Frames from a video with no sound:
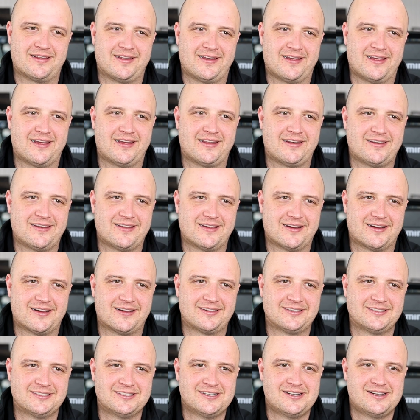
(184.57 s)
And
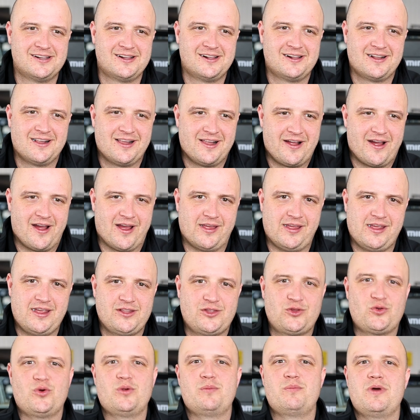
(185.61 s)
I
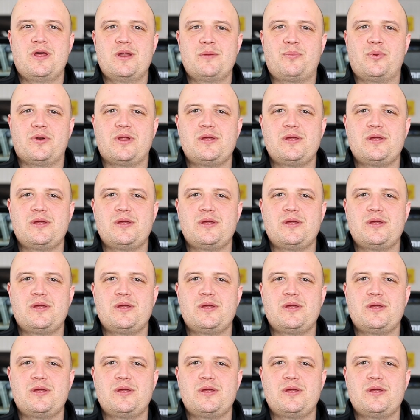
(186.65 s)
hate to admit it,